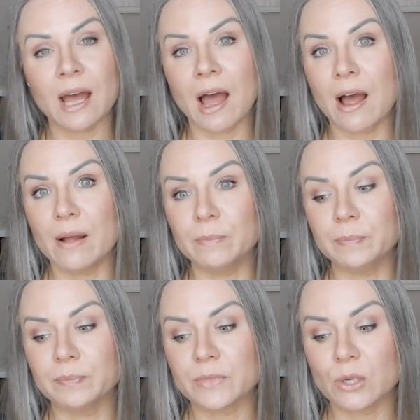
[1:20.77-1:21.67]

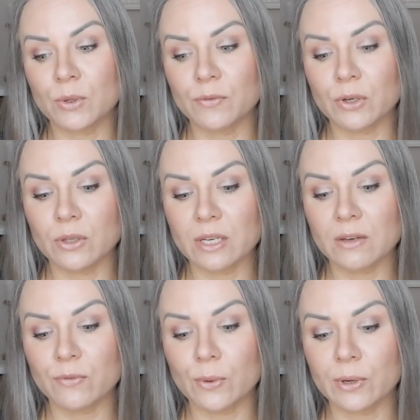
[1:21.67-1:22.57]
Um, so if you're
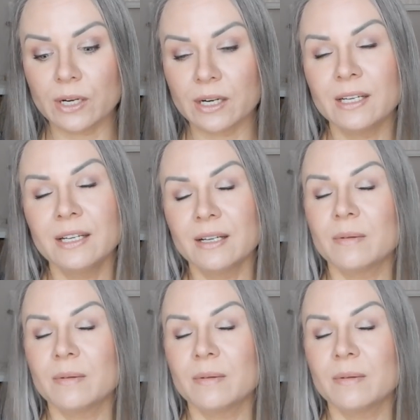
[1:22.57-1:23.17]
looking for